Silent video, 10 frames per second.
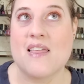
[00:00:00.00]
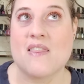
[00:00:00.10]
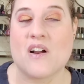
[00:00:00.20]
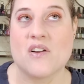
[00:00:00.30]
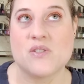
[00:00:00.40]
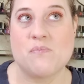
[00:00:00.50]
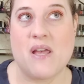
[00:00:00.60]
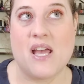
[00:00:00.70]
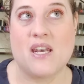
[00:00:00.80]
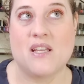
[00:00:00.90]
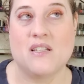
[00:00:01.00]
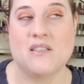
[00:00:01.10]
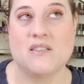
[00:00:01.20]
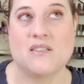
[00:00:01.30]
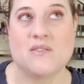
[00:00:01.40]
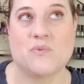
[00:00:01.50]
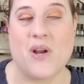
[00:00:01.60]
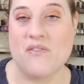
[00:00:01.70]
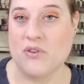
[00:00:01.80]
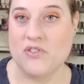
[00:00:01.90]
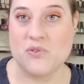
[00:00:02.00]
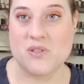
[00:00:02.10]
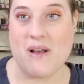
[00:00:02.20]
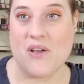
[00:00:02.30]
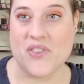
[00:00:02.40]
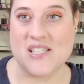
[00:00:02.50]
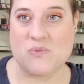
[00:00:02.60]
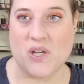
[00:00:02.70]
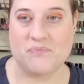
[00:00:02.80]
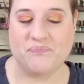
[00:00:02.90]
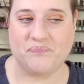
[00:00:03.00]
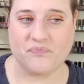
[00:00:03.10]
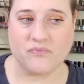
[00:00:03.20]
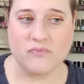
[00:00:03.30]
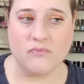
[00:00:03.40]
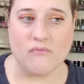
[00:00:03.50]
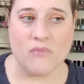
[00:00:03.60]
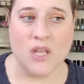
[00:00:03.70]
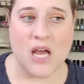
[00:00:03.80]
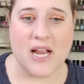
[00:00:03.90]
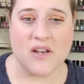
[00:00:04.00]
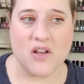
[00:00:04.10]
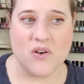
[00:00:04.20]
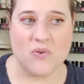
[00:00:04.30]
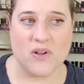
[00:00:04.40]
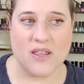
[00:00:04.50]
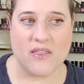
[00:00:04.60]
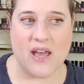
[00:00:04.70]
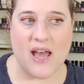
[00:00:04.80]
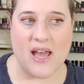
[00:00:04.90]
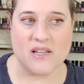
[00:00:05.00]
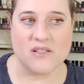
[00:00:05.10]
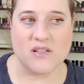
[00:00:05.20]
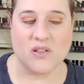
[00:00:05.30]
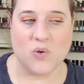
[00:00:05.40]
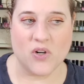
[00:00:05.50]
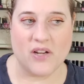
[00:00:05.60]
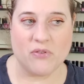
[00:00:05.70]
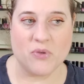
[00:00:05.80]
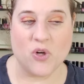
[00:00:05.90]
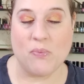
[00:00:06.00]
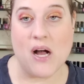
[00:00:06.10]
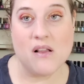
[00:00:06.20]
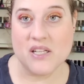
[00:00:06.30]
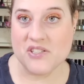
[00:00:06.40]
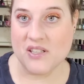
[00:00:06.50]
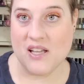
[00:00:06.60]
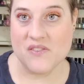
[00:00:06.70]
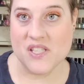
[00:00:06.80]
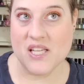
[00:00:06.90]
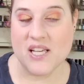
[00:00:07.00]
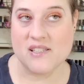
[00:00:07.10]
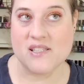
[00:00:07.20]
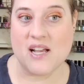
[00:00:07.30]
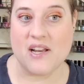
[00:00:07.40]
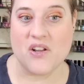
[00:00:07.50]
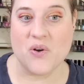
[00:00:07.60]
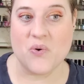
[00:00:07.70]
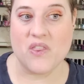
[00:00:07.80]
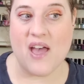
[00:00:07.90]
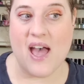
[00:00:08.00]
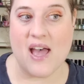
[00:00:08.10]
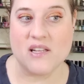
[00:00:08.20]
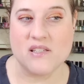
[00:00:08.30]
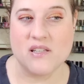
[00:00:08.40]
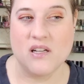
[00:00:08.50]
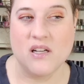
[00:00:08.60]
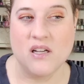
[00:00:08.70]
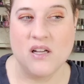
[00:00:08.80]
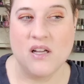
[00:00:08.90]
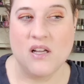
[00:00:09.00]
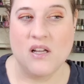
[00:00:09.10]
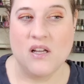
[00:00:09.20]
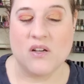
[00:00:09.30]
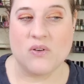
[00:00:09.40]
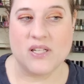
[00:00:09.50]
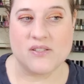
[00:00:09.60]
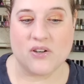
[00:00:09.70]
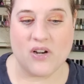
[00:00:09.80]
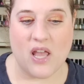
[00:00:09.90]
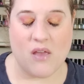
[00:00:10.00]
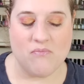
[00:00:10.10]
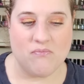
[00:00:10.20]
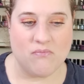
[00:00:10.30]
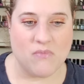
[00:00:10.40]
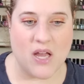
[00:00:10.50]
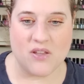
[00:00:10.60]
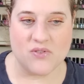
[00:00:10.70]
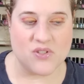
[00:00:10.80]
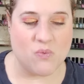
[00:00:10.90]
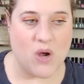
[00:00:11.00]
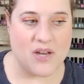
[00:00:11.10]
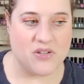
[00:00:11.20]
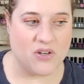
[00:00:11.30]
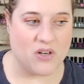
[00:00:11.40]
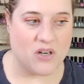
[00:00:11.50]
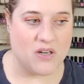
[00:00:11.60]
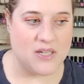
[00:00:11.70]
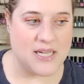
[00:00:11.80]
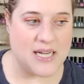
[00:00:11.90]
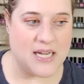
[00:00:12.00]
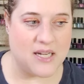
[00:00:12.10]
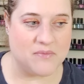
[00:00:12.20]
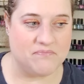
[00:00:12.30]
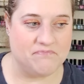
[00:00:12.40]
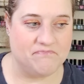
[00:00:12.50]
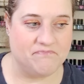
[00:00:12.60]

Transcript: There has been rave reviews about this one. I know that Lori from Go Polished loves this. I know that, what is her name? I used to watch her. Um,